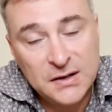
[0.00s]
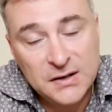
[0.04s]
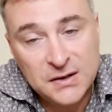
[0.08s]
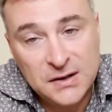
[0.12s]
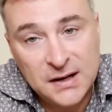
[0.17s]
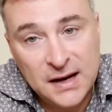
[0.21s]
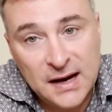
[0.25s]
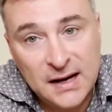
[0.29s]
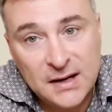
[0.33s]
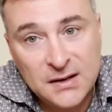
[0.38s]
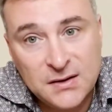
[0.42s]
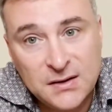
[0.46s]

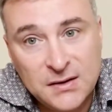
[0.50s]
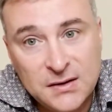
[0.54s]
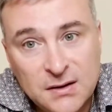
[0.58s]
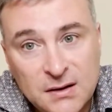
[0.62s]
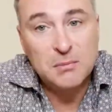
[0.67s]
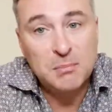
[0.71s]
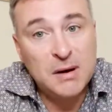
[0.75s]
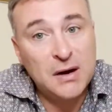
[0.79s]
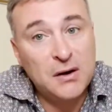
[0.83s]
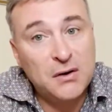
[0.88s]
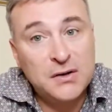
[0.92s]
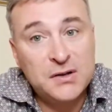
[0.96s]
States. It's a
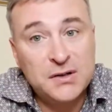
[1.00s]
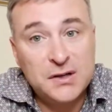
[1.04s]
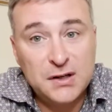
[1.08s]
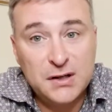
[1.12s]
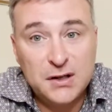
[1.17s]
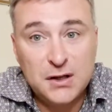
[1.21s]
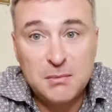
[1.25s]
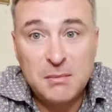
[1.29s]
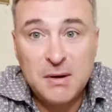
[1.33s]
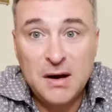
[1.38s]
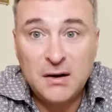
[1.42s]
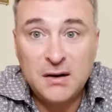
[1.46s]
better
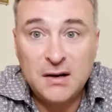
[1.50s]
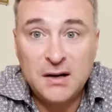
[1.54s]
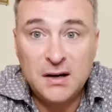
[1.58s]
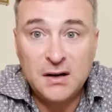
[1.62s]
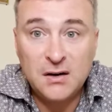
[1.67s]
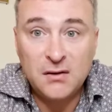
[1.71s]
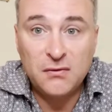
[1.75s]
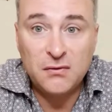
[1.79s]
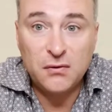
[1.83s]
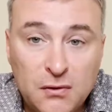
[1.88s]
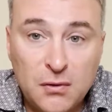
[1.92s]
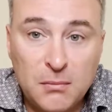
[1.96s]
system out
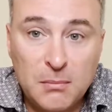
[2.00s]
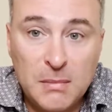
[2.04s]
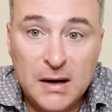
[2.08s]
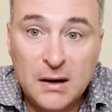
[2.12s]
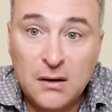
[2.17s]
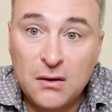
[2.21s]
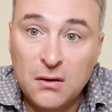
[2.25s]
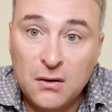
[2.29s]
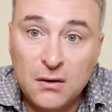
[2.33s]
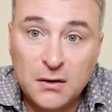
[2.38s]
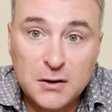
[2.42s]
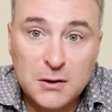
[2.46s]
here for
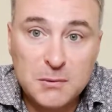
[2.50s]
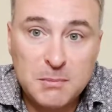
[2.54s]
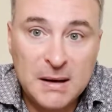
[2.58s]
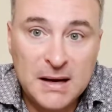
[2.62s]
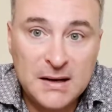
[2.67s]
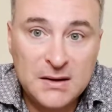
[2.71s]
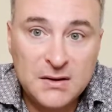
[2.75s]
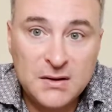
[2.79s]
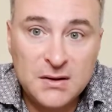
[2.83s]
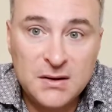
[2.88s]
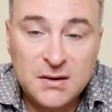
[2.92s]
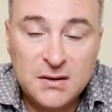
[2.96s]
medical
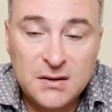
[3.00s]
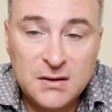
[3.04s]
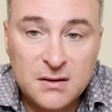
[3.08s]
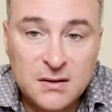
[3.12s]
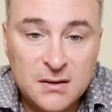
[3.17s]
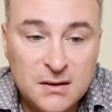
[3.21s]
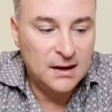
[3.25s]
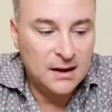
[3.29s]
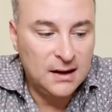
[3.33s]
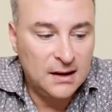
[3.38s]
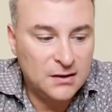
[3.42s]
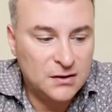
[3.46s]
expenses.
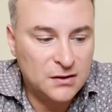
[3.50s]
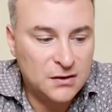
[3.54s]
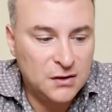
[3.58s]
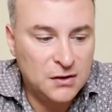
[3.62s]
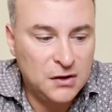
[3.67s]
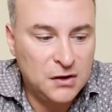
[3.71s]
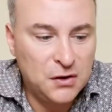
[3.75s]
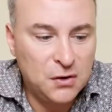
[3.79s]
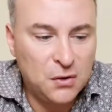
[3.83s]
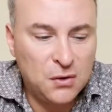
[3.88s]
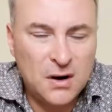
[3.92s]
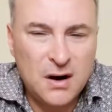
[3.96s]
And so
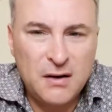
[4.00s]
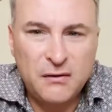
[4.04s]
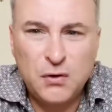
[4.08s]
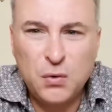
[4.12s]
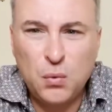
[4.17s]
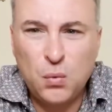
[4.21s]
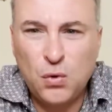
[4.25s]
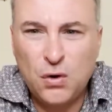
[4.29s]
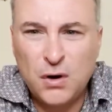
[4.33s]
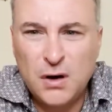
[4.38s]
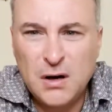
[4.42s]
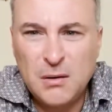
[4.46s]
you don't have to
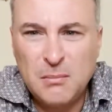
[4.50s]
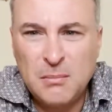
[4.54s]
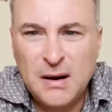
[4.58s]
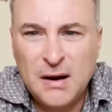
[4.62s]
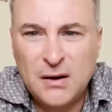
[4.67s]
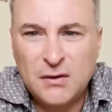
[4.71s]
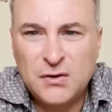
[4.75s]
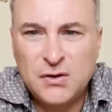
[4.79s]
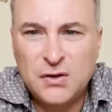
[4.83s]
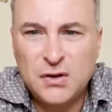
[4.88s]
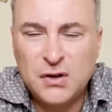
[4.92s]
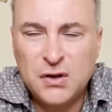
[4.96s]
worry
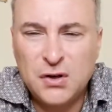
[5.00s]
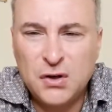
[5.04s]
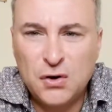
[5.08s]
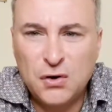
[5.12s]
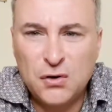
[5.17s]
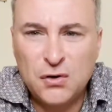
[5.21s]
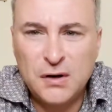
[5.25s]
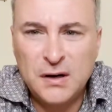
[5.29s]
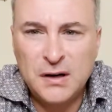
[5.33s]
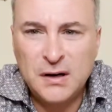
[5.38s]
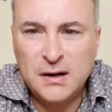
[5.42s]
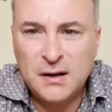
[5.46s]
about
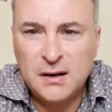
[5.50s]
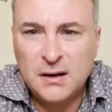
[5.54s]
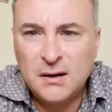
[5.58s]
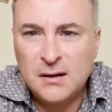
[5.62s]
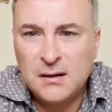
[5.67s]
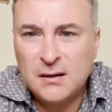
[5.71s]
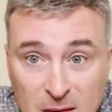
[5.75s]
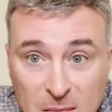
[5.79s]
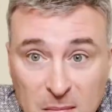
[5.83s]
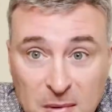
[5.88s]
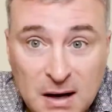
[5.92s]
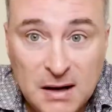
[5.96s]
securing,
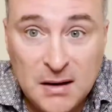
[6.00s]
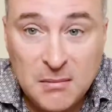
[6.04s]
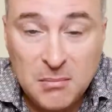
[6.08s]
in my